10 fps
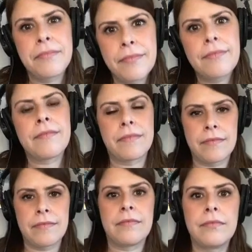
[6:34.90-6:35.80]

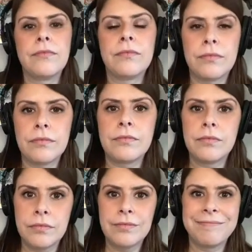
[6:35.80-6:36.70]

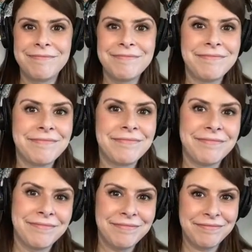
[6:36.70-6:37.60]

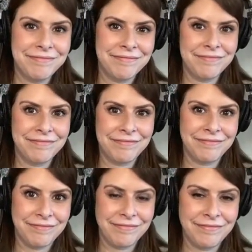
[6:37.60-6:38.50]

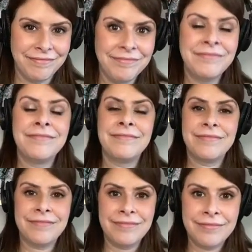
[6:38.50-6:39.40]

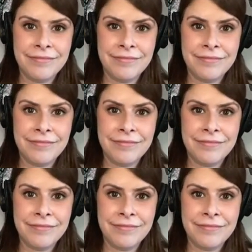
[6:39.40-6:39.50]
[no speech]